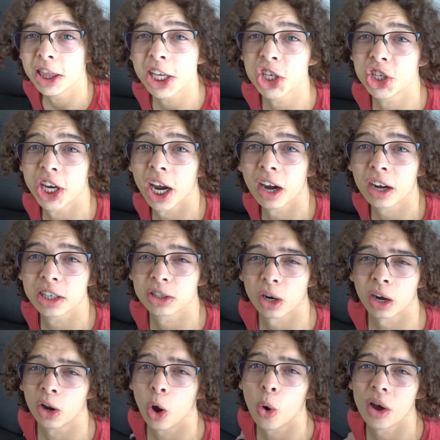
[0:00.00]
This chair could
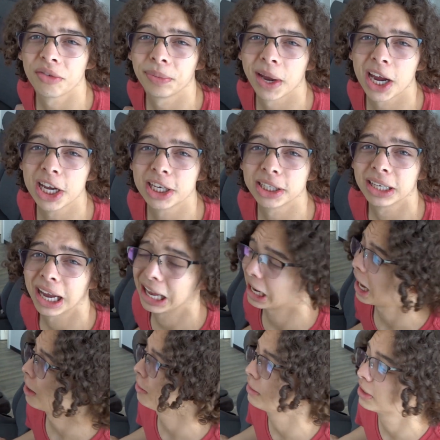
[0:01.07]
start an OF page and
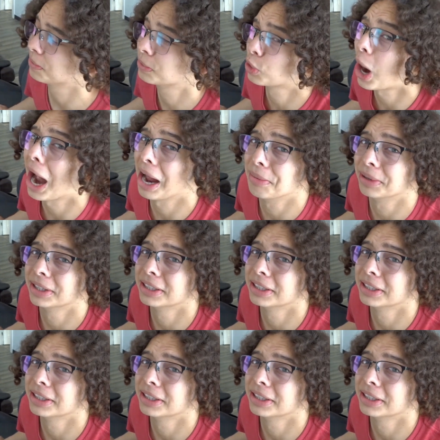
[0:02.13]
I'd subscribe.